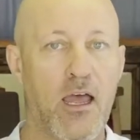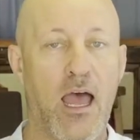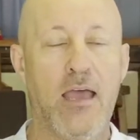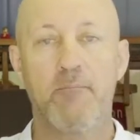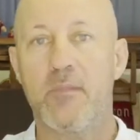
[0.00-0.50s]

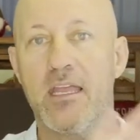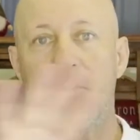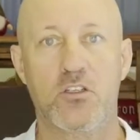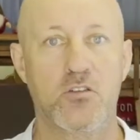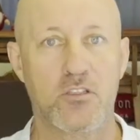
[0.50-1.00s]

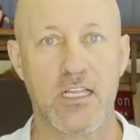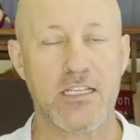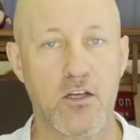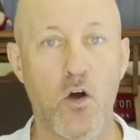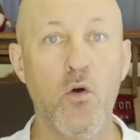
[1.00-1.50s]
It does
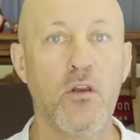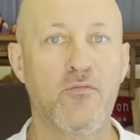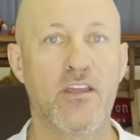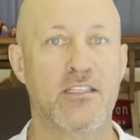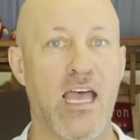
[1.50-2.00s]
all of
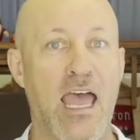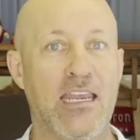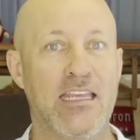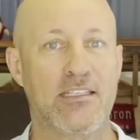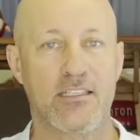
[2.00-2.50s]
this, and
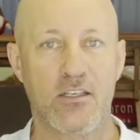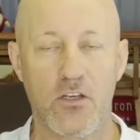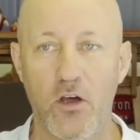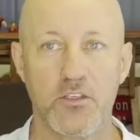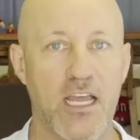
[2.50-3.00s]
it's
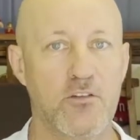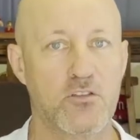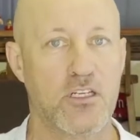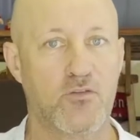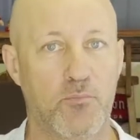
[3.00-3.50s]
not dangerous
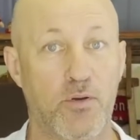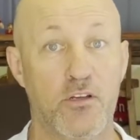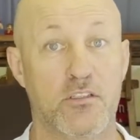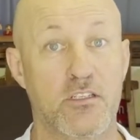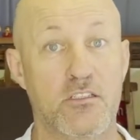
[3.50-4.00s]
if the
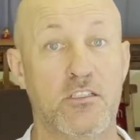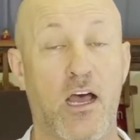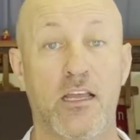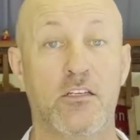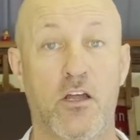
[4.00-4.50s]
person is
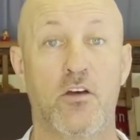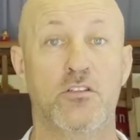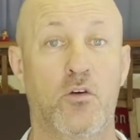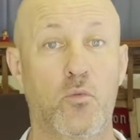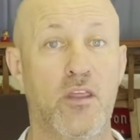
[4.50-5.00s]

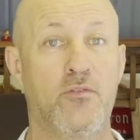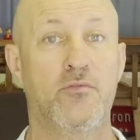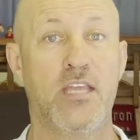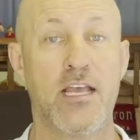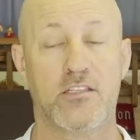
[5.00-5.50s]
diagnosed with
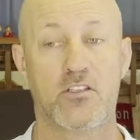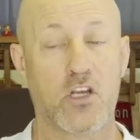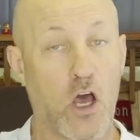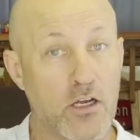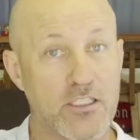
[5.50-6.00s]
tears, as
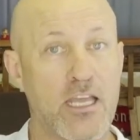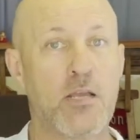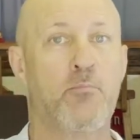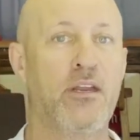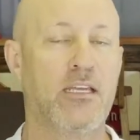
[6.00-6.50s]
long as they
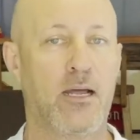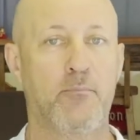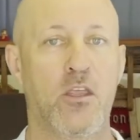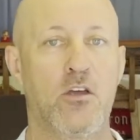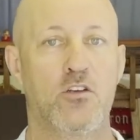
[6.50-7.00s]
can bring it
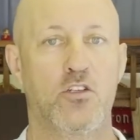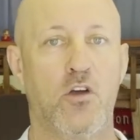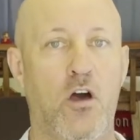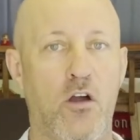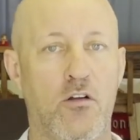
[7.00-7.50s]
up to
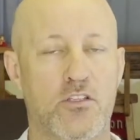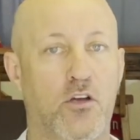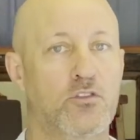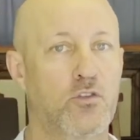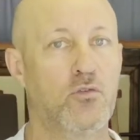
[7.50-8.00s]

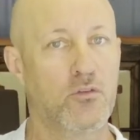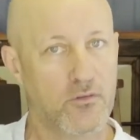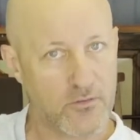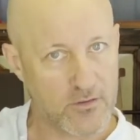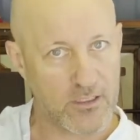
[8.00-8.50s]
horizontal
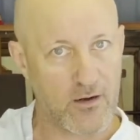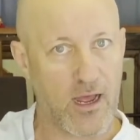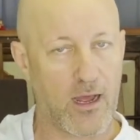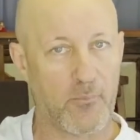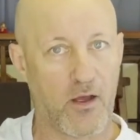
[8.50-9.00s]
their
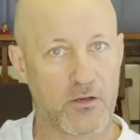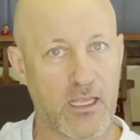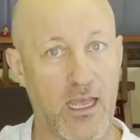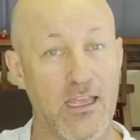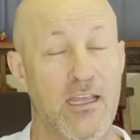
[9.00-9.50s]
arm,
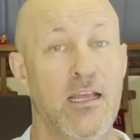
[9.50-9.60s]
okay?